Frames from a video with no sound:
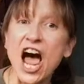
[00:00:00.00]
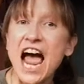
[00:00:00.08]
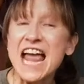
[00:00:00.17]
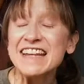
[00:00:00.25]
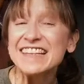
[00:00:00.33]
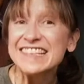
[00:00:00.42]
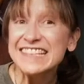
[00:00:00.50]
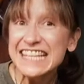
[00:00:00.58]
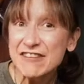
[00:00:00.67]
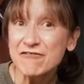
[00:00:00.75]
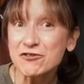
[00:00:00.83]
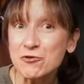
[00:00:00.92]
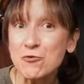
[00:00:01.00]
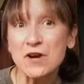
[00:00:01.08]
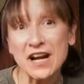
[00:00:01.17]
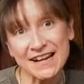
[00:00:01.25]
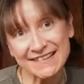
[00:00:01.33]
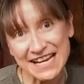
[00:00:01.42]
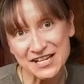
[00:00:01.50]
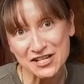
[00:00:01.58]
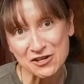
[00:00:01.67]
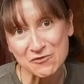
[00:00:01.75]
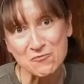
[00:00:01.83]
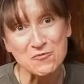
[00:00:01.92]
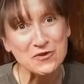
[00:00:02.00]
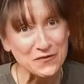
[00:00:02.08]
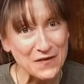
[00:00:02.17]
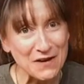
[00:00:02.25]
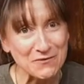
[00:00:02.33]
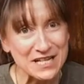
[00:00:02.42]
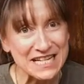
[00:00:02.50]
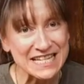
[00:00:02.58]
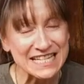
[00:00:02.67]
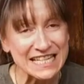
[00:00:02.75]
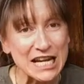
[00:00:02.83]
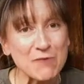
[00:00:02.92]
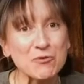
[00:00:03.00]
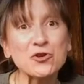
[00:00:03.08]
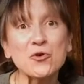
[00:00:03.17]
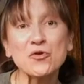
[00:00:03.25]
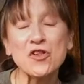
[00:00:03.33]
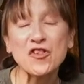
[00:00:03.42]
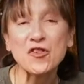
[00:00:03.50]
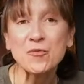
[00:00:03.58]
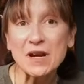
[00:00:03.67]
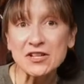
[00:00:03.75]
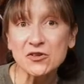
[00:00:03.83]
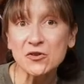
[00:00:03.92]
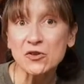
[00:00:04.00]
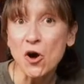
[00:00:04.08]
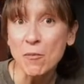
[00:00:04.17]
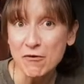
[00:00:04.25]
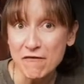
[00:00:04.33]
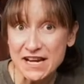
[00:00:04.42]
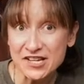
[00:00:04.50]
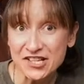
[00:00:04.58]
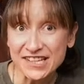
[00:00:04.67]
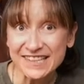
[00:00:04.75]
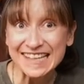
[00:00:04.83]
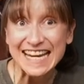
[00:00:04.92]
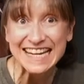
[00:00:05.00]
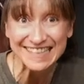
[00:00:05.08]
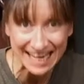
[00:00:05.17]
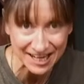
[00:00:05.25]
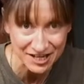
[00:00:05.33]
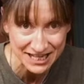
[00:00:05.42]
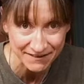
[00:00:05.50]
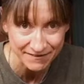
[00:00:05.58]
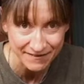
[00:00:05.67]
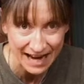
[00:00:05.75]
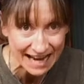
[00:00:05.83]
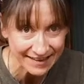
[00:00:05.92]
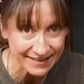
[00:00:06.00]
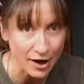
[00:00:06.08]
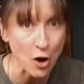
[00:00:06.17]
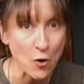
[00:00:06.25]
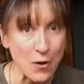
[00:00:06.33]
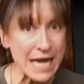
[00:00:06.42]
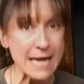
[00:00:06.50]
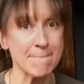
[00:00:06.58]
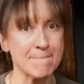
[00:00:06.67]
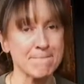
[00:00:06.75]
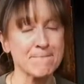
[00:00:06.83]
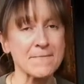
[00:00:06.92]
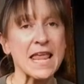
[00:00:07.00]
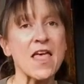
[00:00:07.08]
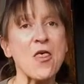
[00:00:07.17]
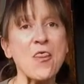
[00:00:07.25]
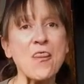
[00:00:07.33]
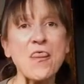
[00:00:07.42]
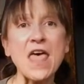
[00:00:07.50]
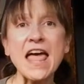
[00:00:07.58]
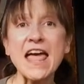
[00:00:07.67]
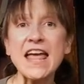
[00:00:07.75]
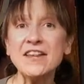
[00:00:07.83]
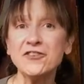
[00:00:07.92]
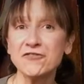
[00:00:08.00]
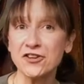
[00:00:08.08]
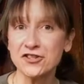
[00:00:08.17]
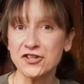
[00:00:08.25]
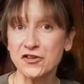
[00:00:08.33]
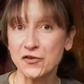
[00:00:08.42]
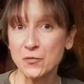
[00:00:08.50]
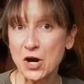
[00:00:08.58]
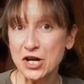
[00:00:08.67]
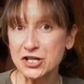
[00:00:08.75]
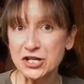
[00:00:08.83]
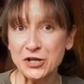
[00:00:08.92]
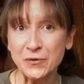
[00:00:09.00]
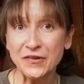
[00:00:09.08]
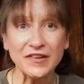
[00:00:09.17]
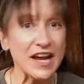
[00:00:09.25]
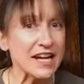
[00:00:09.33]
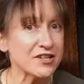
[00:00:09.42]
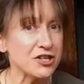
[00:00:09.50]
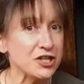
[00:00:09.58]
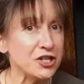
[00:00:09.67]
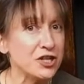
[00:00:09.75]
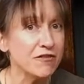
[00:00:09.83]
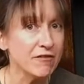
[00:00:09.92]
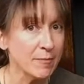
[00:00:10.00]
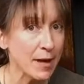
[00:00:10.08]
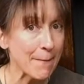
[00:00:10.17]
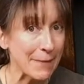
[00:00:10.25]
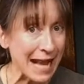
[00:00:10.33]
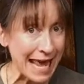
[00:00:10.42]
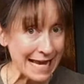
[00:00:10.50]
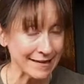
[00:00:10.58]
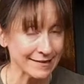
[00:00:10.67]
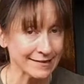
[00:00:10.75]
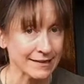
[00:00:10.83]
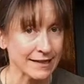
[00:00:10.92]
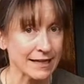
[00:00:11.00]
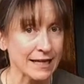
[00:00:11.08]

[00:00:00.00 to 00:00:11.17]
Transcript: a secret organisation was founded. It was called the Special Operations Executive, SOE. Their instructions were to set Europe ablaze.